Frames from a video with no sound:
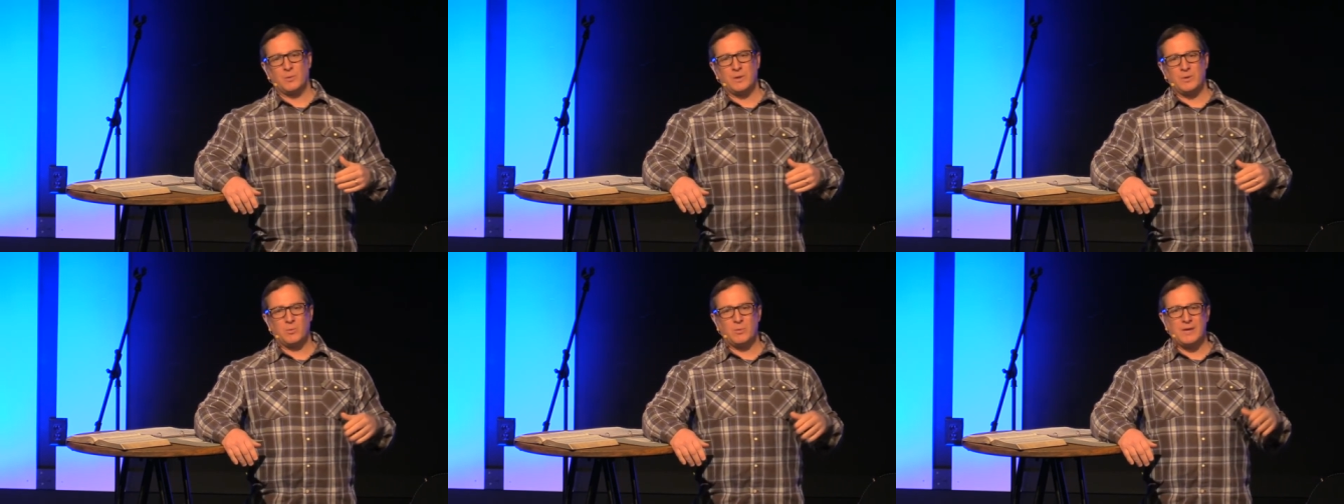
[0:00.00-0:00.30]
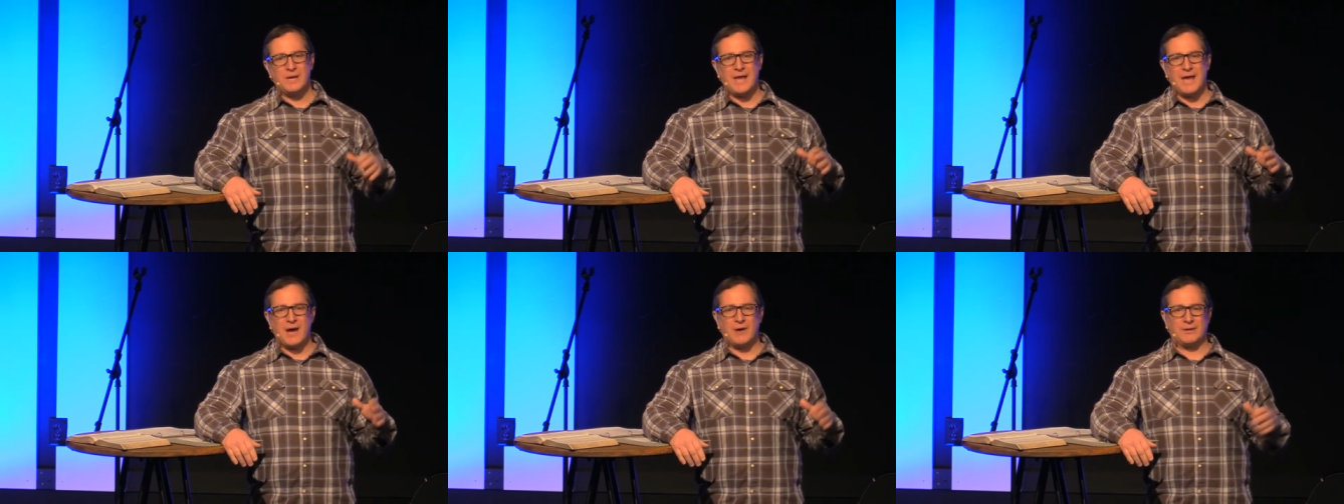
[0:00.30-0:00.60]
we
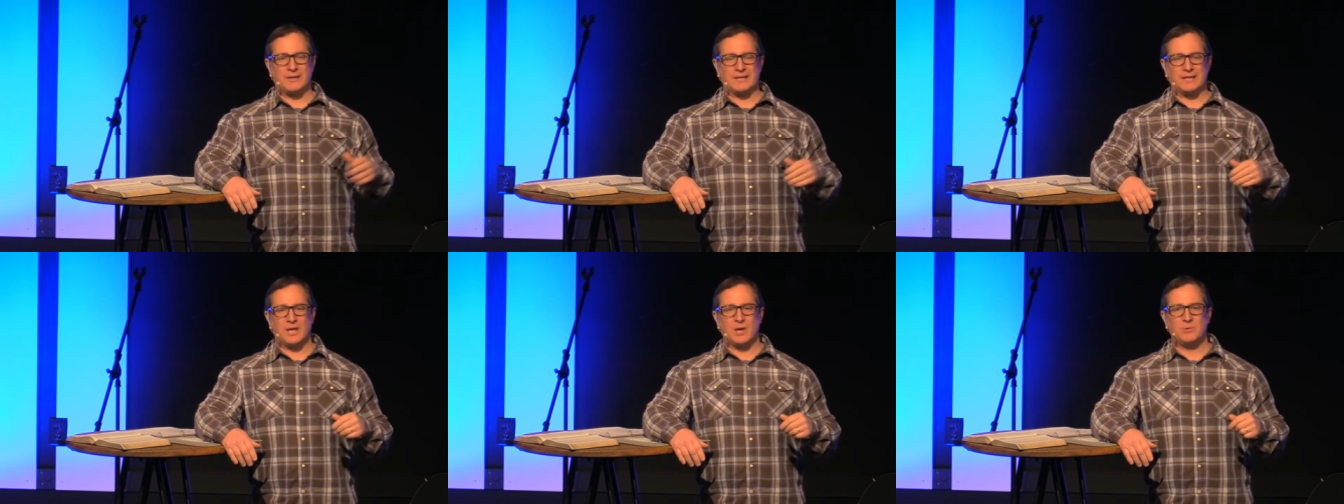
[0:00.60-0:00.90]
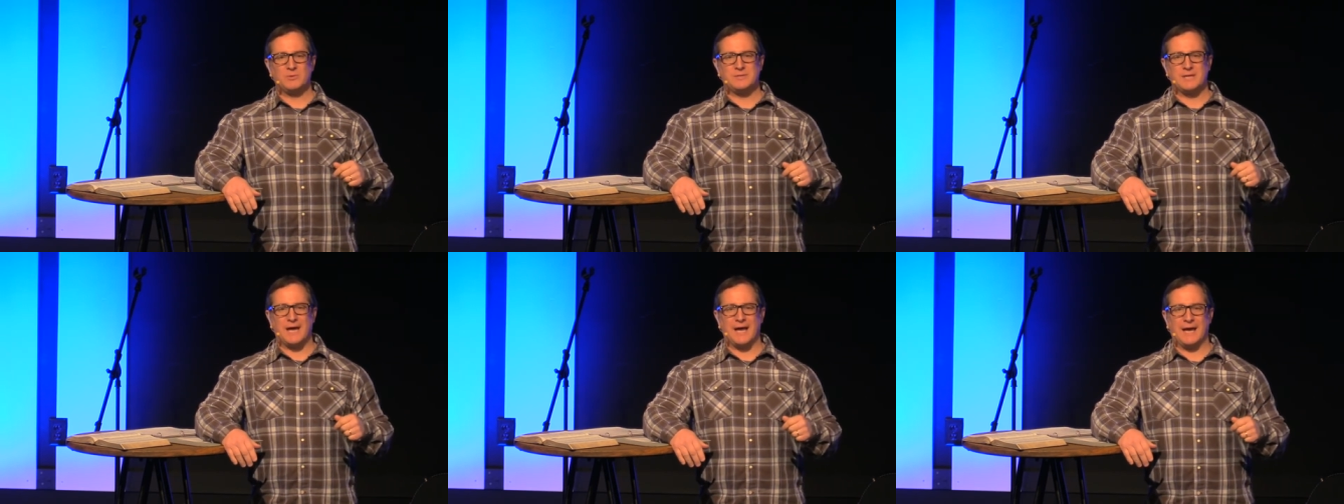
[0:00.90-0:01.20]
went out at
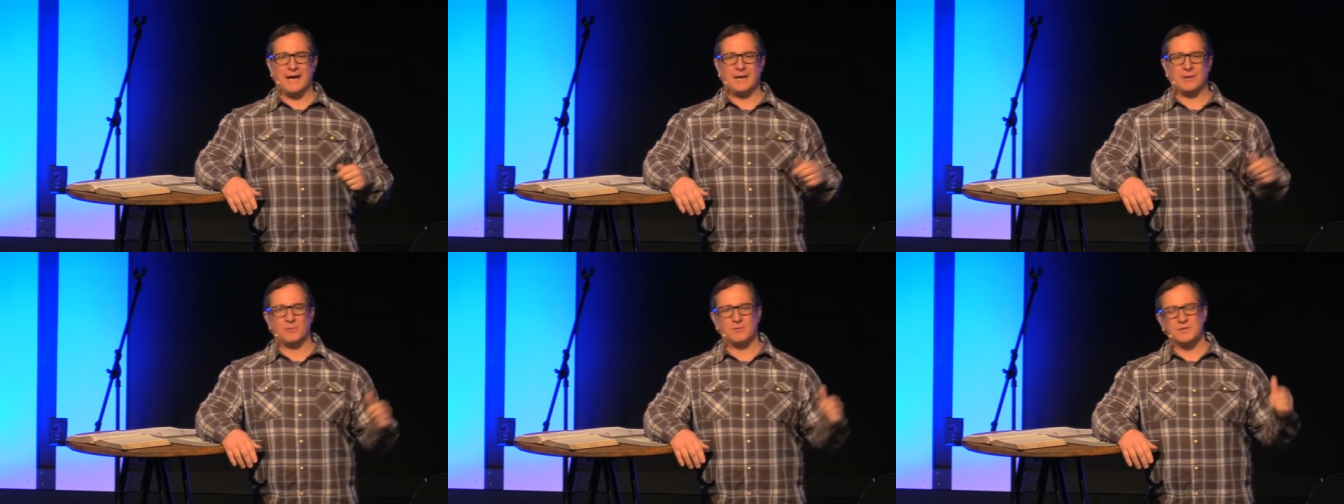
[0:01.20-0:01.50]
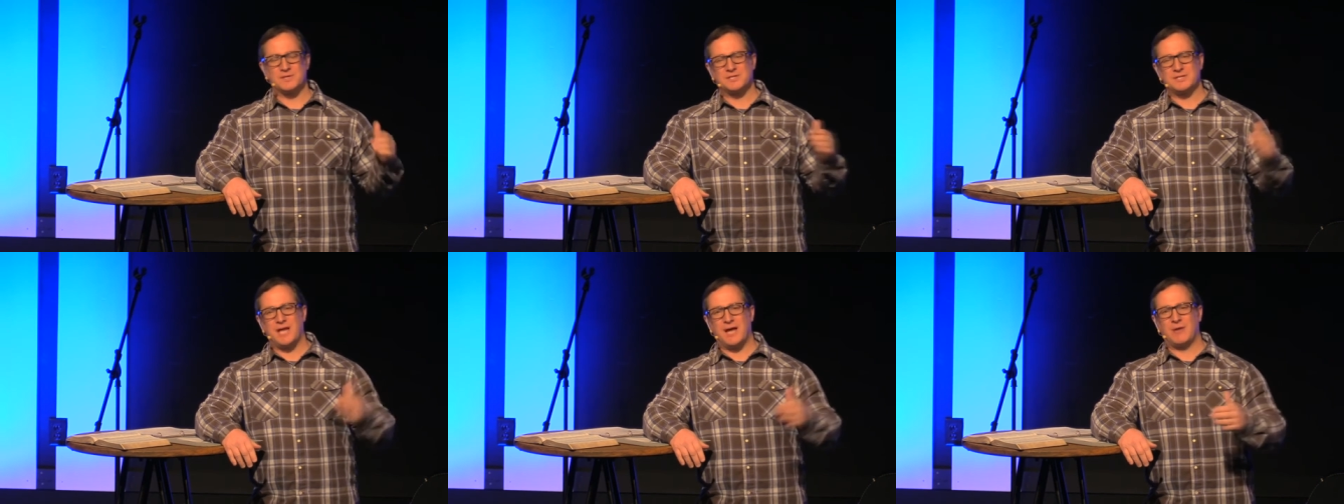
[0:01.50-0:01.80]
low tide
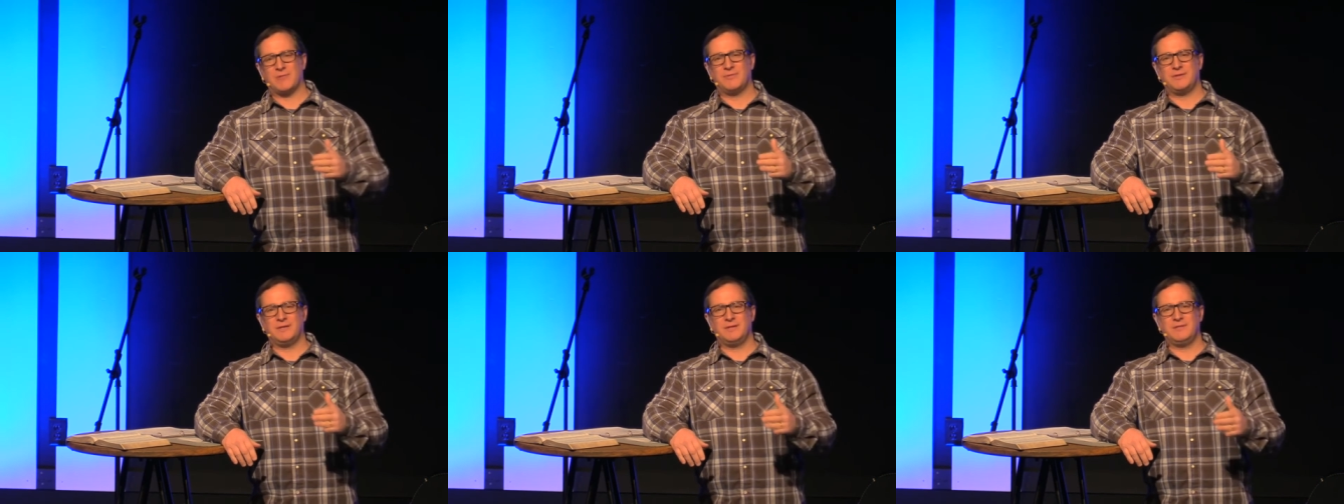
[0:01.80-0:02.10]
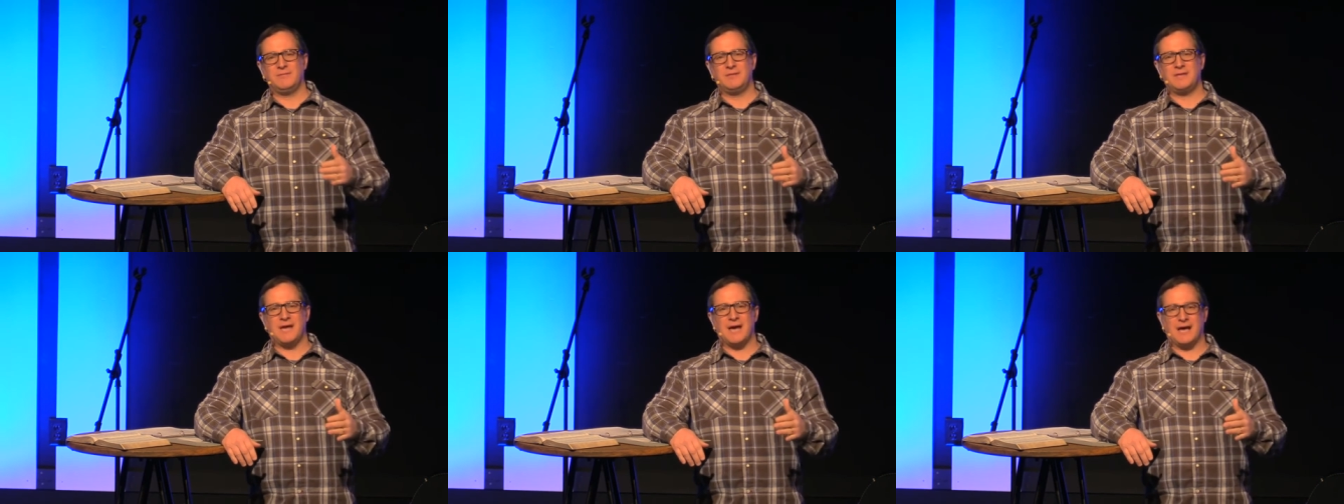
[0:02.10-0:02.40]
on the south
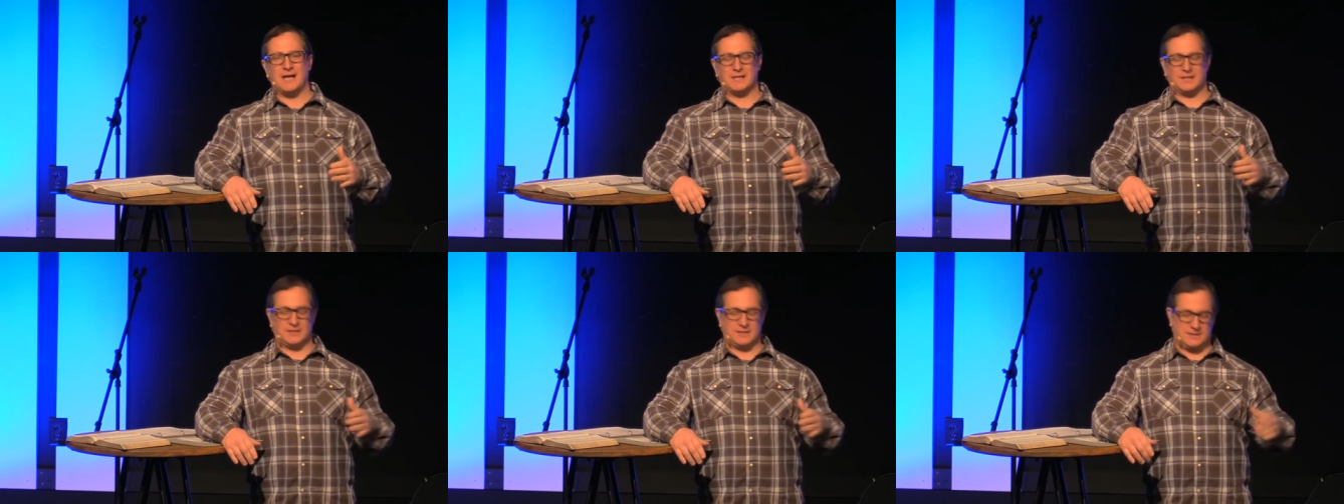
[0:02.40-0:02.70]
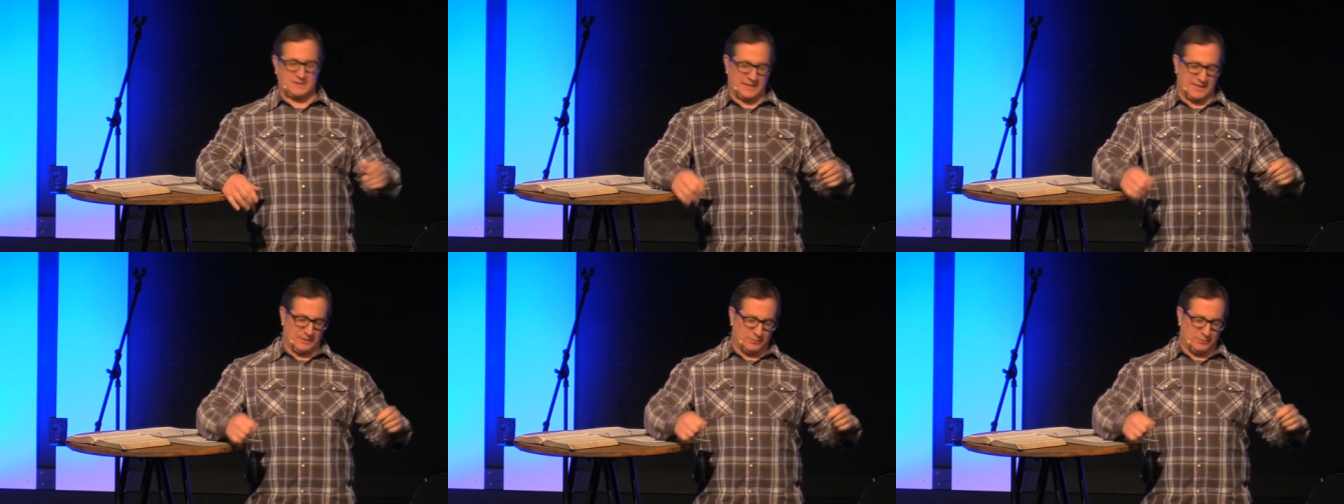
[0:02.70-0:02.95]
end of the island,